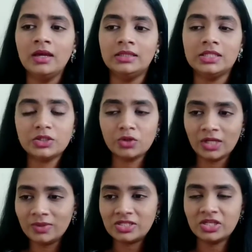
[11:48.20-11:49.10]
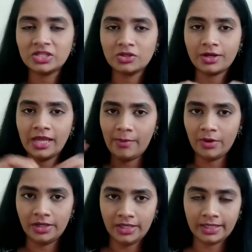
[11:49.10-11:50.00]
The story was just talking
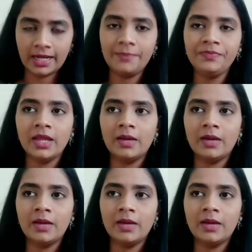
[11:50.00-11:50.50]
about Nina,